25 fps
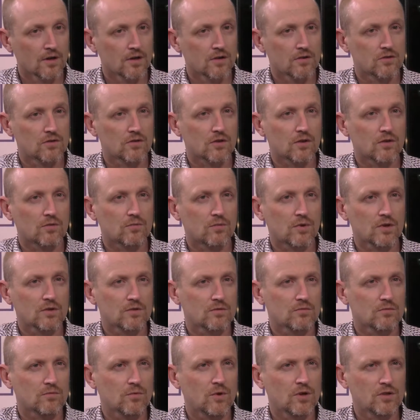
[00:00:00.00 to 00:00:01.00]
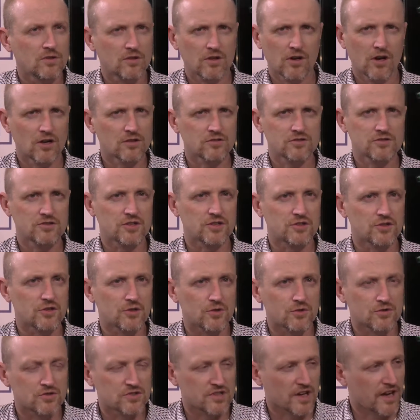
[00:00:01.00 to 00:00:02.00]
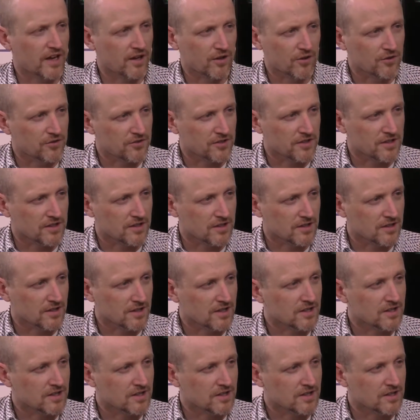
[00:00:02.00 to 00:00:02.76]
so what constitutes a healthy